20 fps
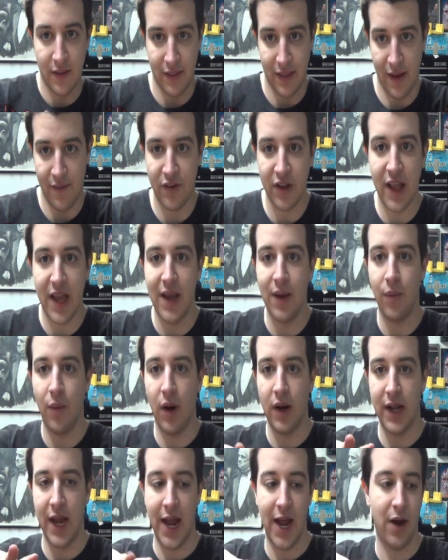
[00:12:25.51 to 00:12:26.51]
level 8
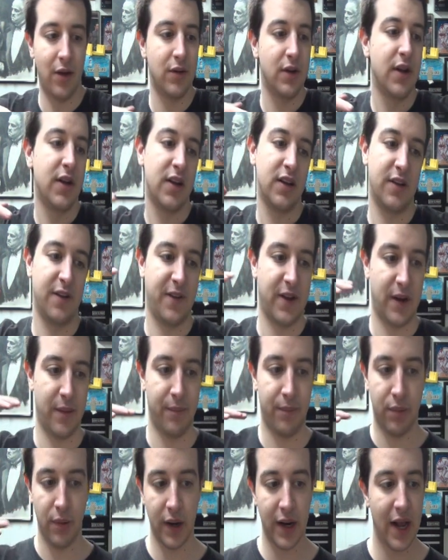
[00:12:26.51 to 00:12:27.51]
one out, because if I could
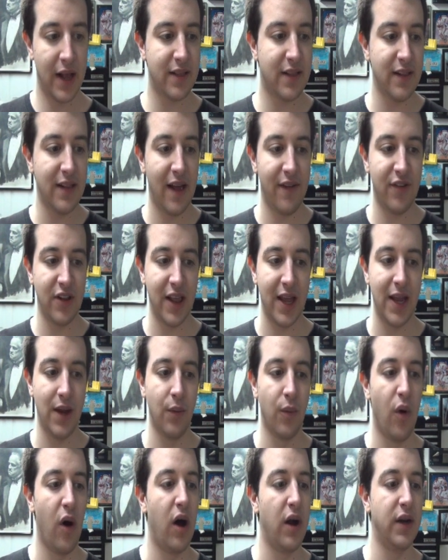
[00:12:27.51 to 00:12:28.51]
bring out the level 8
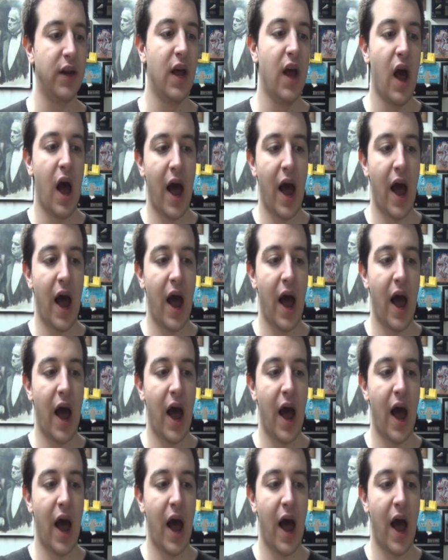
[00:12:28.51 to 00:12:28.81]
one,